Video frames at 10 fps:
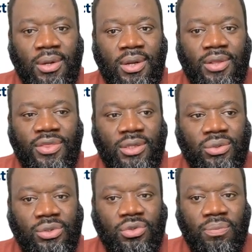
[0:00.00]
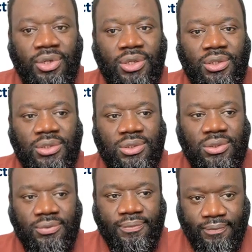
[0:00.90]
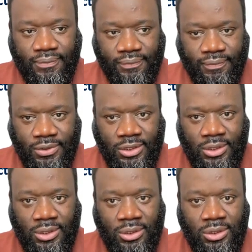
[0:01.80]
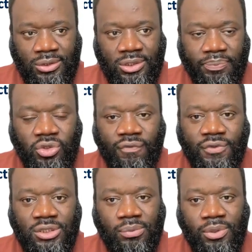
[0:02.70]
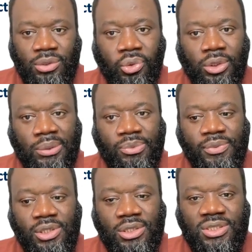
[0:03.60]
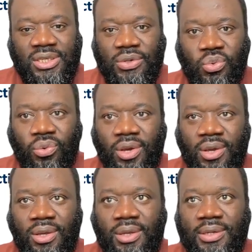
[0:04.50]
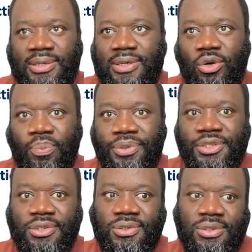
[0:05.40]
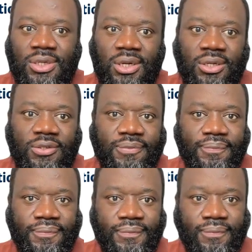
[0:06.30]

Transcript: That also brings in the concept of data plane programmability, where operators can